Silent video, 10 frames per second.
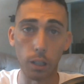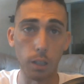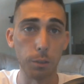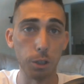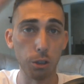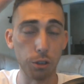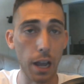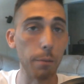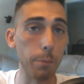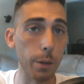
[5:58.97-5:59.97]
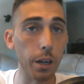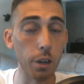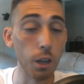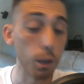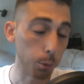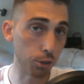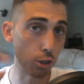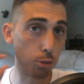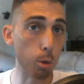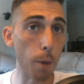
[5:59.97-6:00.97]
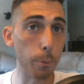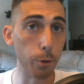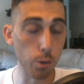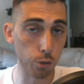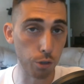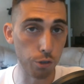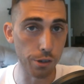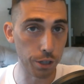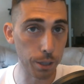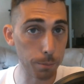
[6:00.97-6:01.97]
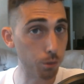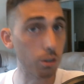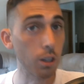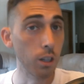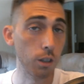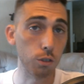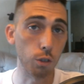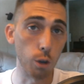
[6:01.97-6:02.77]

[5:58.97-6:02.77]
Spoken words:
little tab there which says proper usage and tips. So